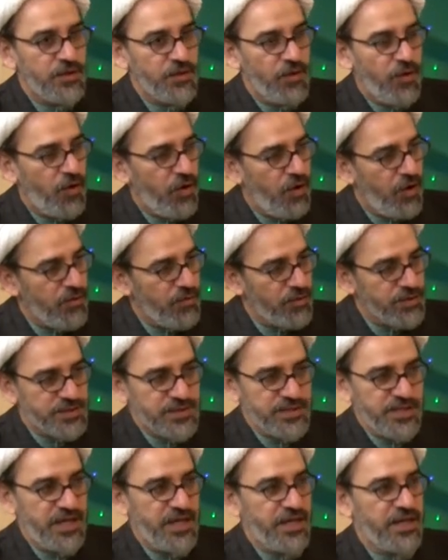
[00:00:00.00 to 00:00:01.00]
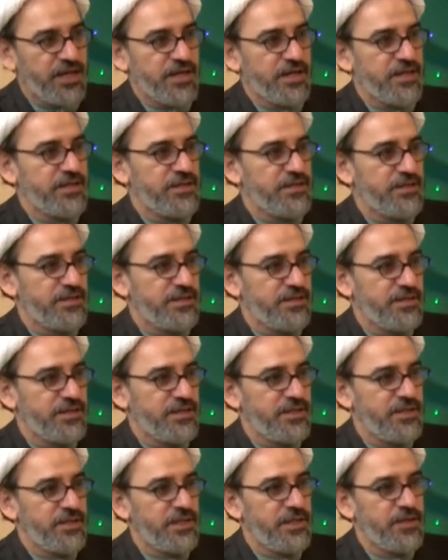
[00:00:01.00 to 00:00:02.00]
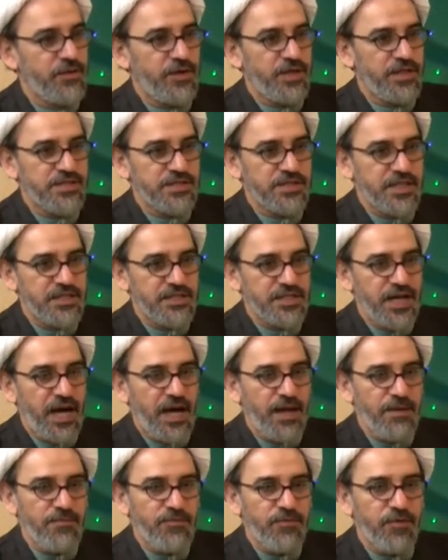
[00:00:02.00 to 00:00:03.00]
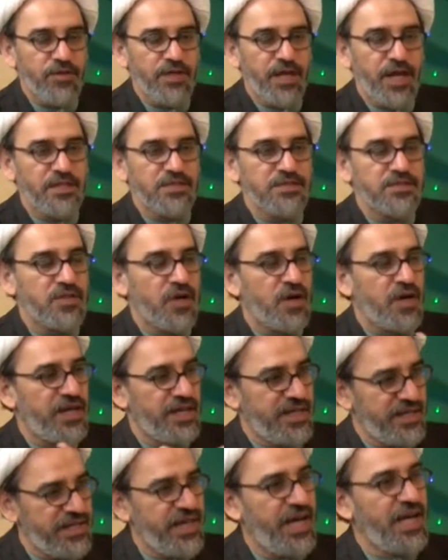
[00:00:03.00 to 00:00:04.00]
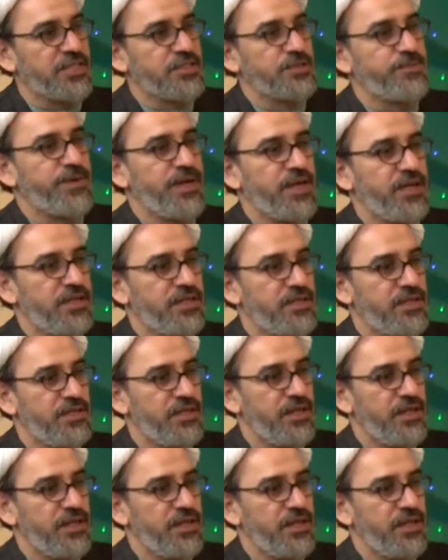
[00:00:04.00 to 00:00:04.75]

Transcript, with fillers: all was there. It's the time for that zahiri aspect,